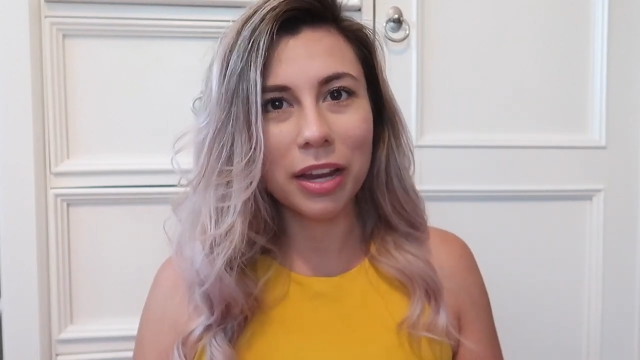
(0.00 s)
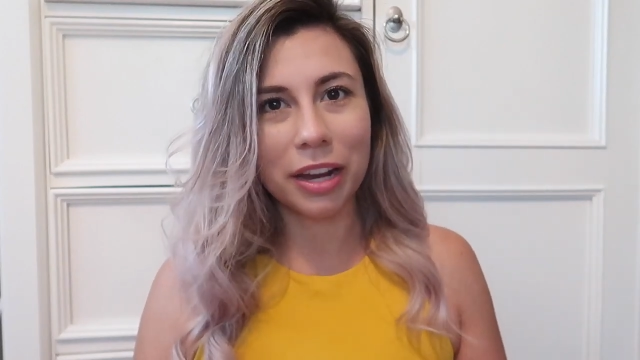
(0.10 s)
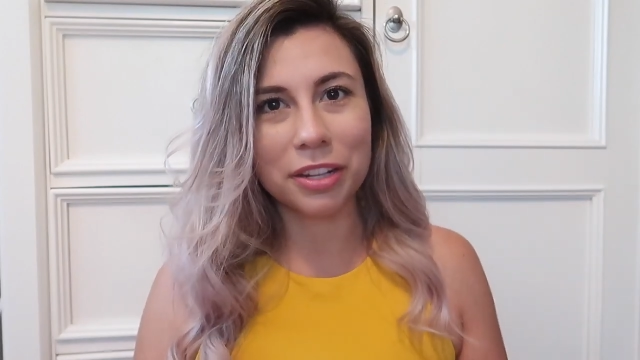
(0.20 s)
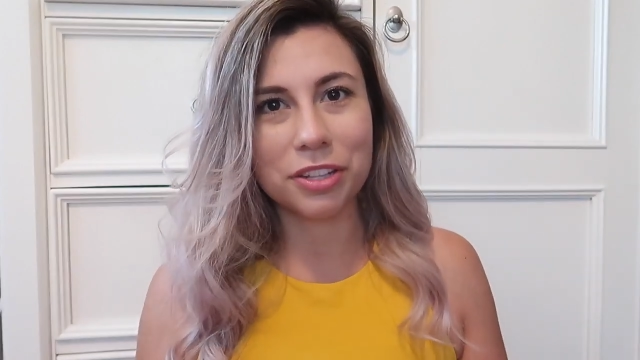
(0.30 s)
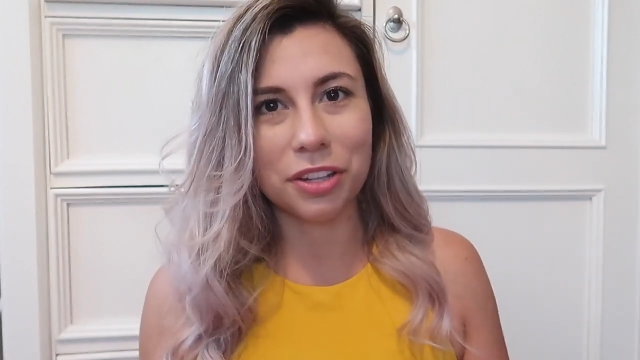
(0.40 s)

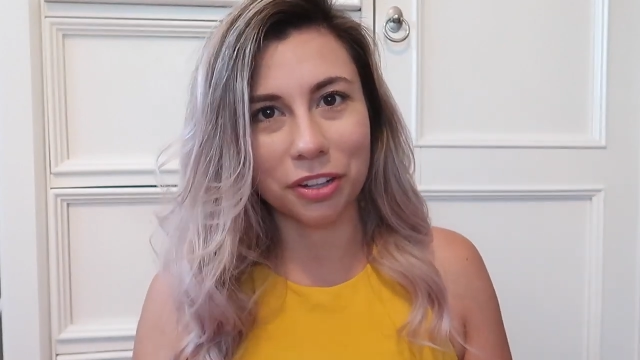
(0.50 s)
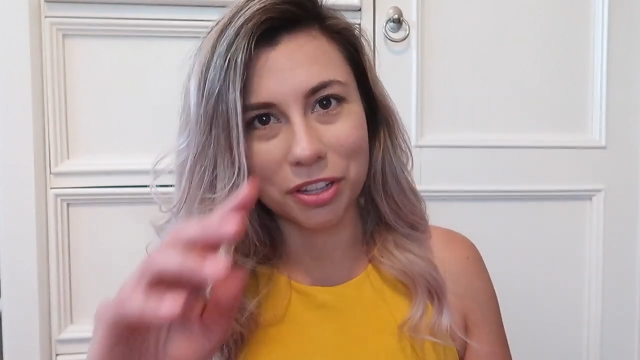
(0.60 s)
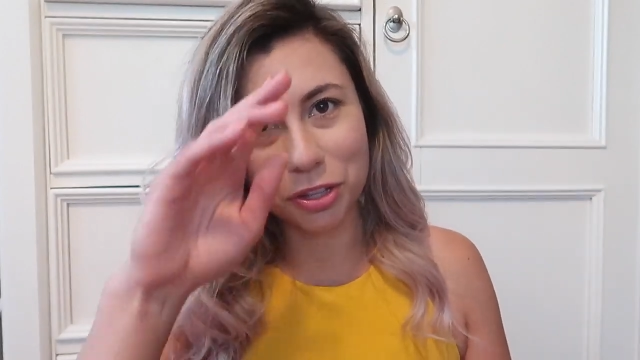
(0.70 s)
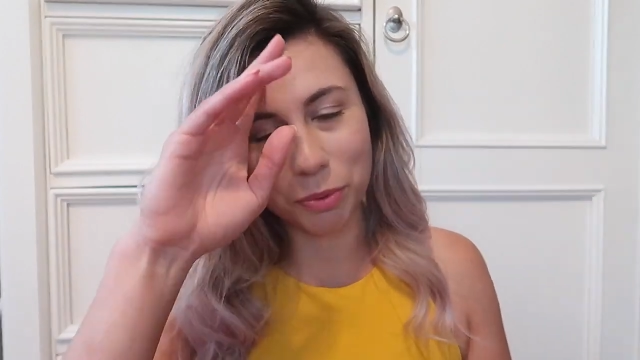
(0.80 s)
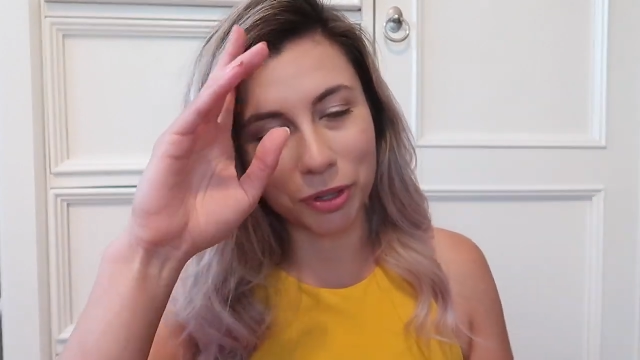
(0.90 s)
I just heard
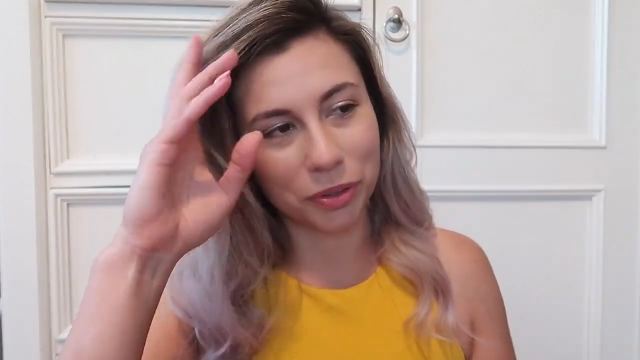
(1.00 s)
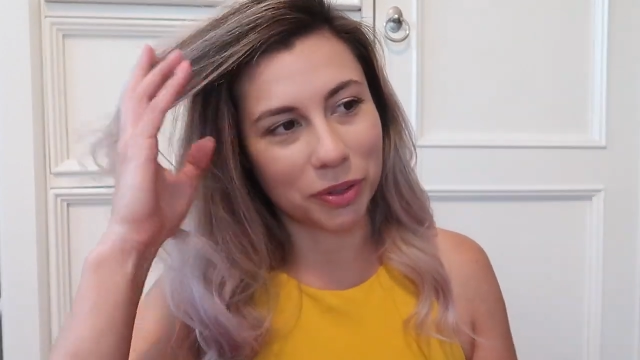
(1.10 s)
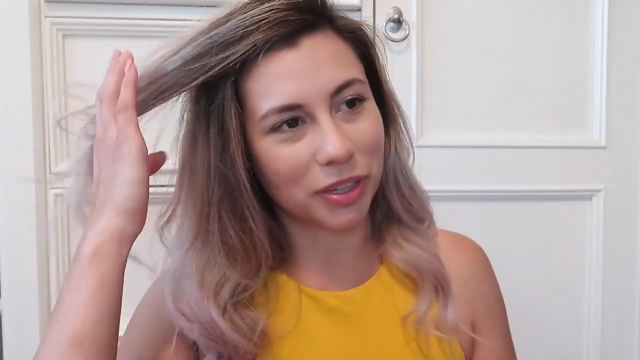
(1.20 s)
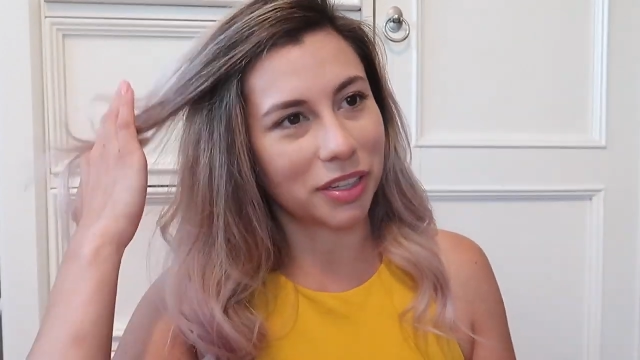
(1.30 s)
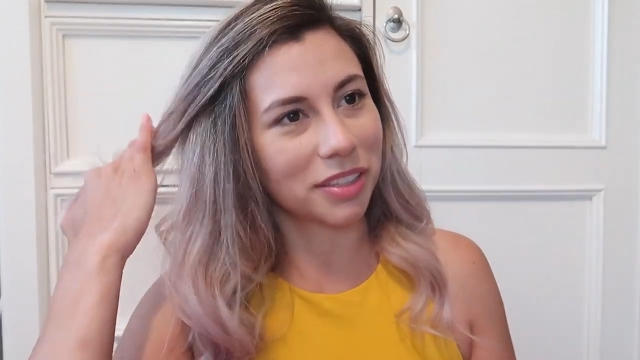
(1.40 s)
this quote
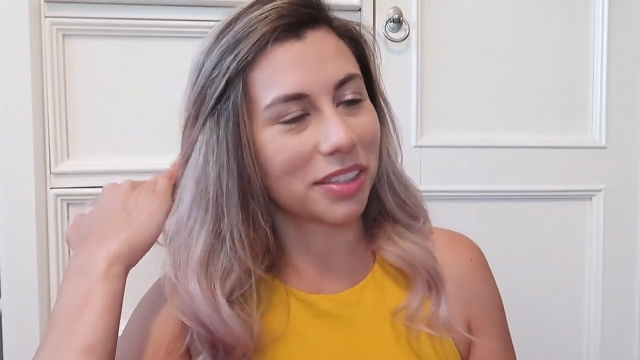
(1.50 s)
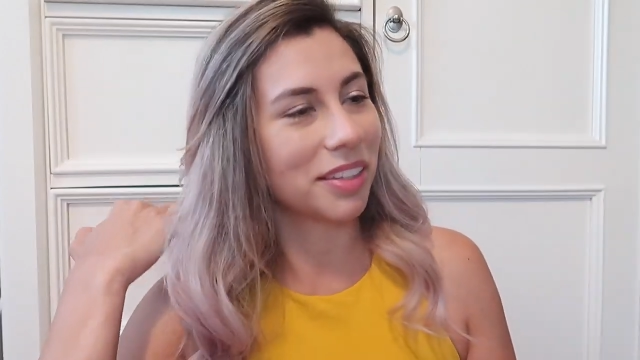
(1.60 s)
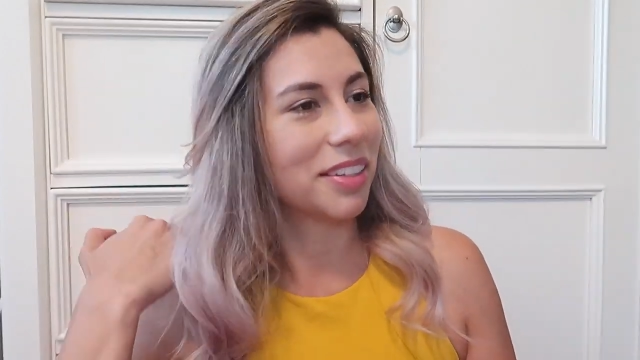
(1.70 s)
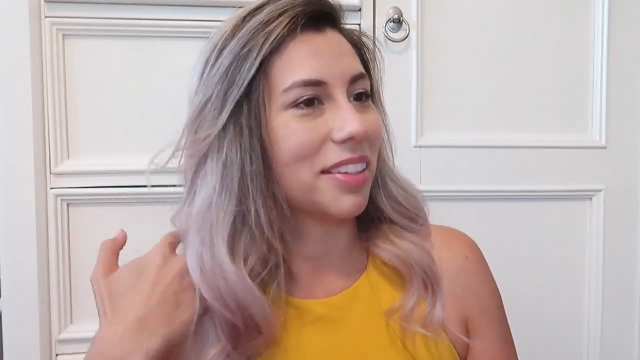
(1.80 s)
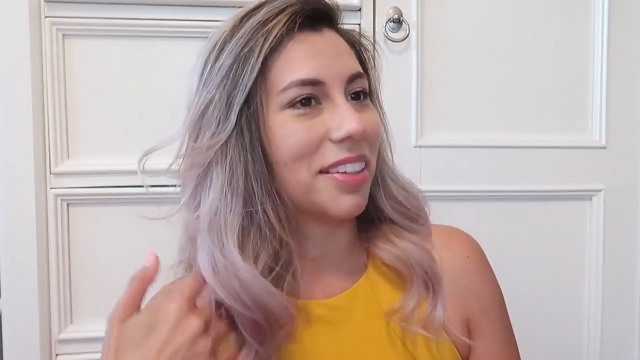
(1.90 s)
and
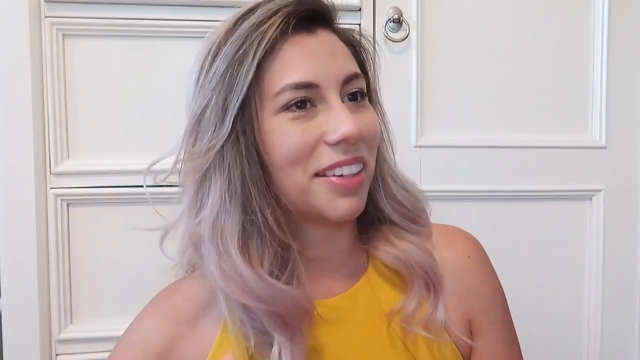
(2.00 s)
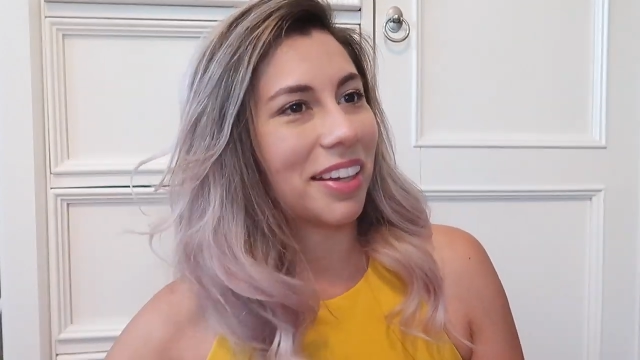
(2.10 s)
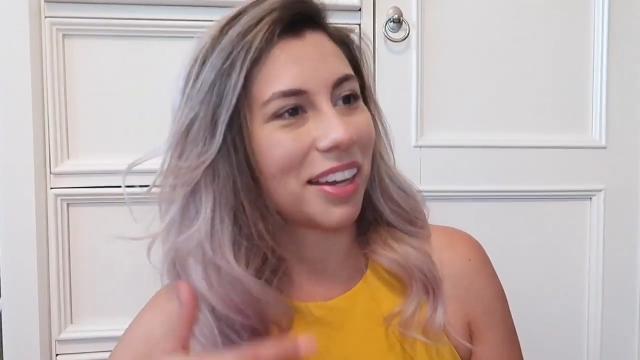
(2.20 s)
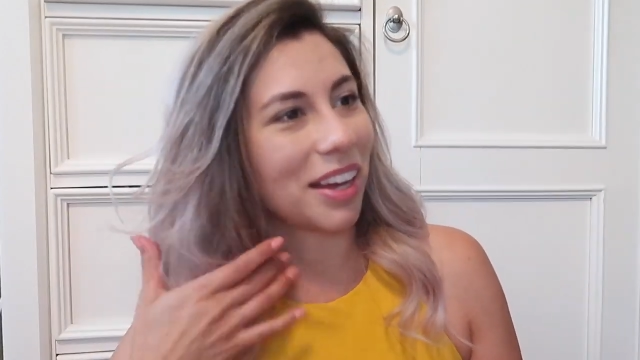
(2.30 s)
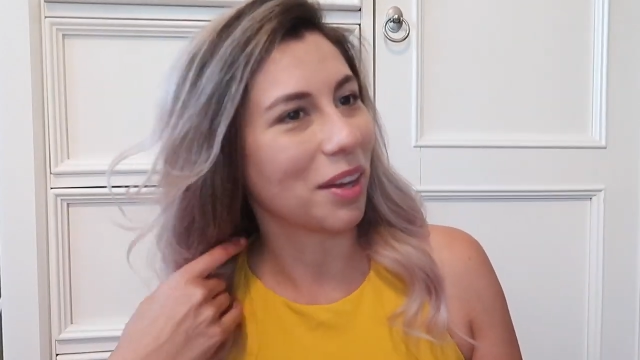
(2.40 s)

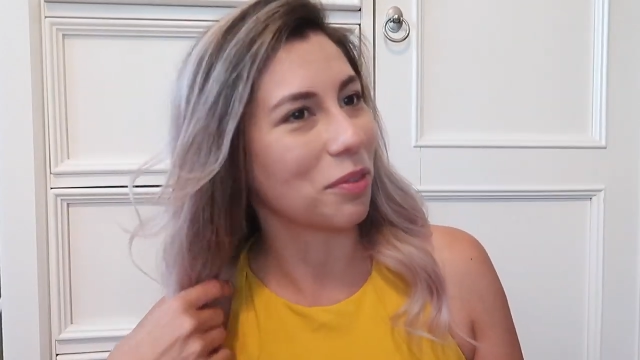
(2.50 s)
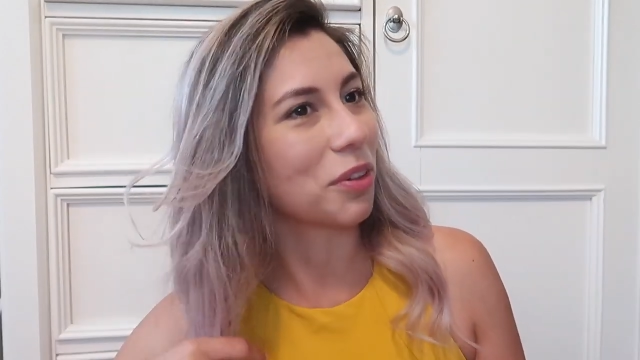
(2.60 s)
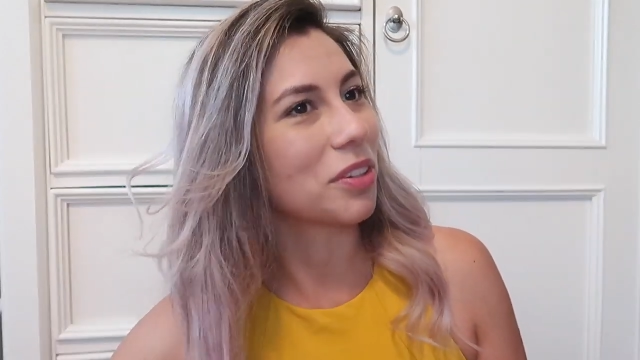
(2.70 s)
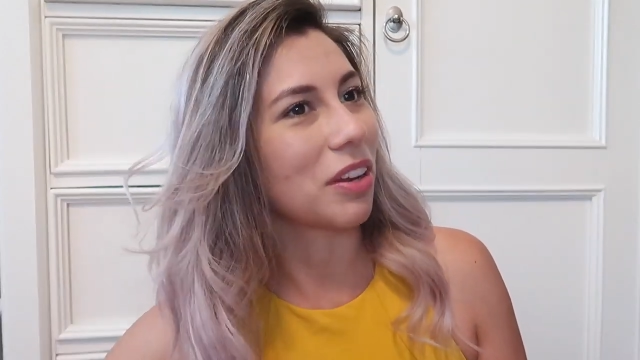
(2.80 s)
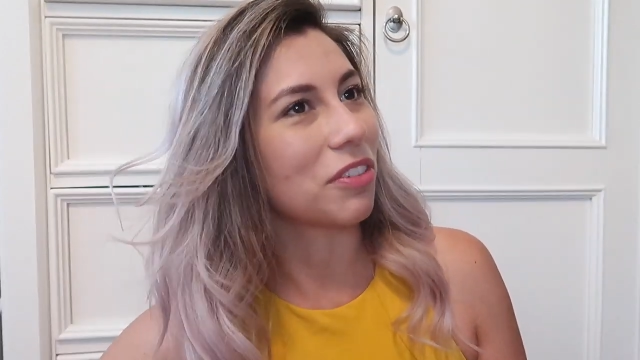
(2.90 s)
I'm
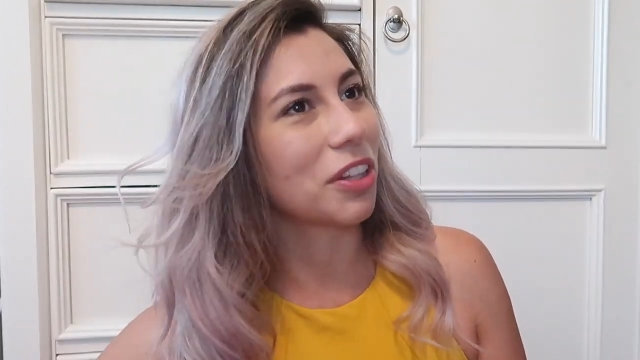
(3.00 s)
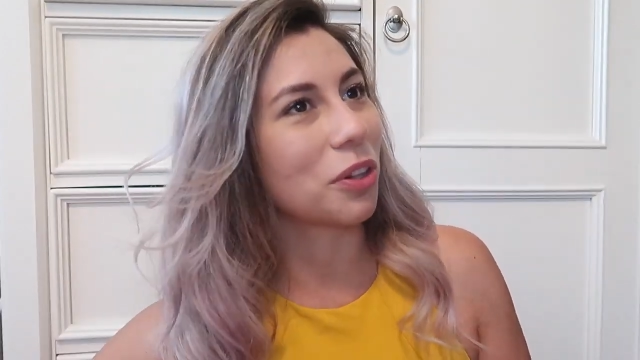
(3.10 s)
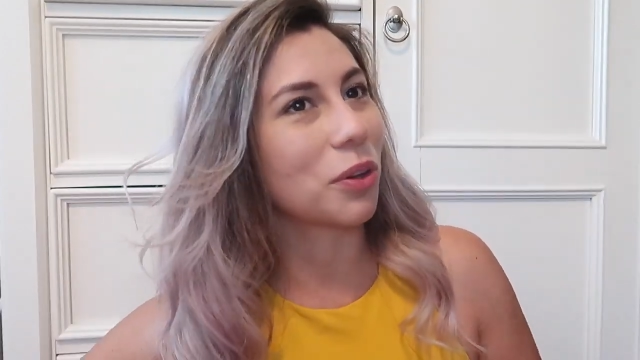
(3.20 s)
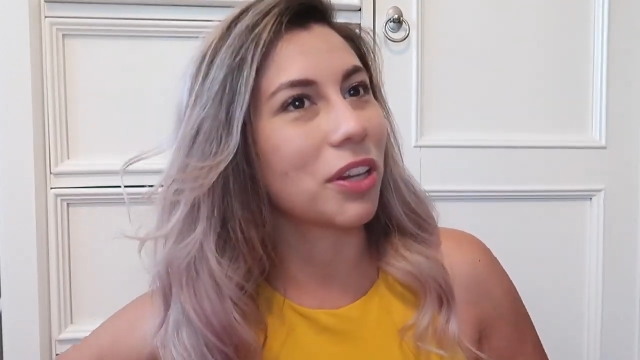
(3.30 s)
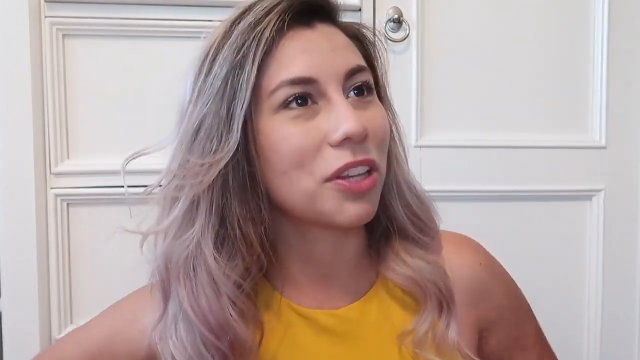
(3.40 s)
definitely
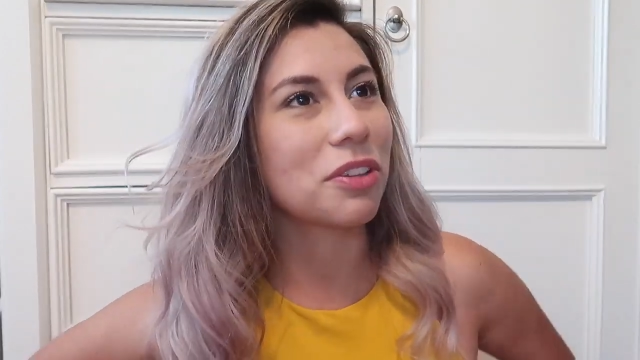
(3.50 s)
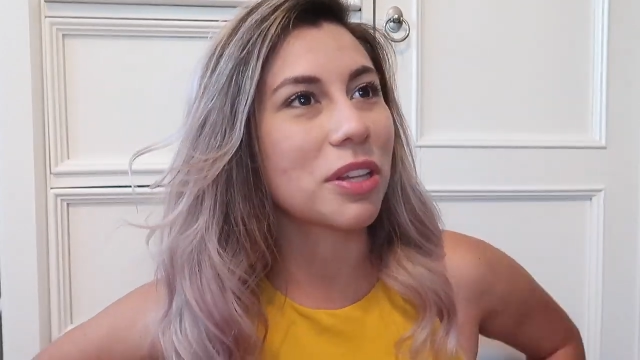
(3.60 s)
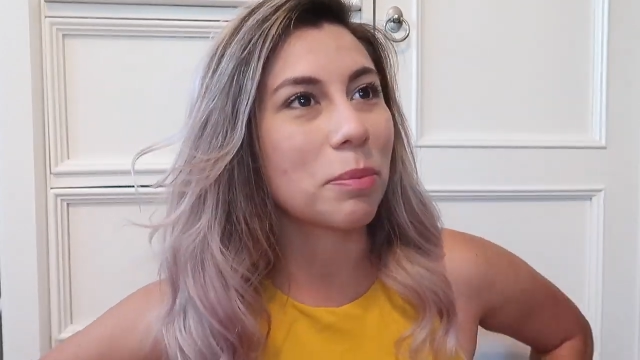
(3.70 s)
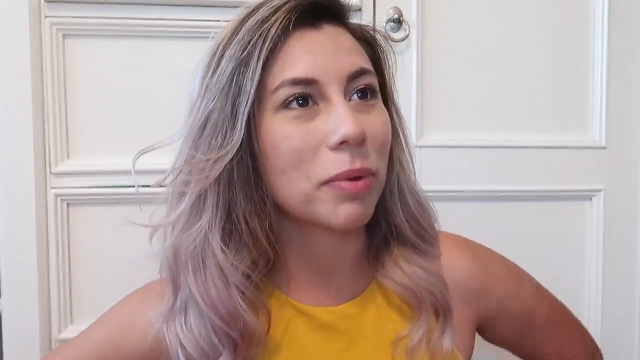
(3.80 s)
going to use it.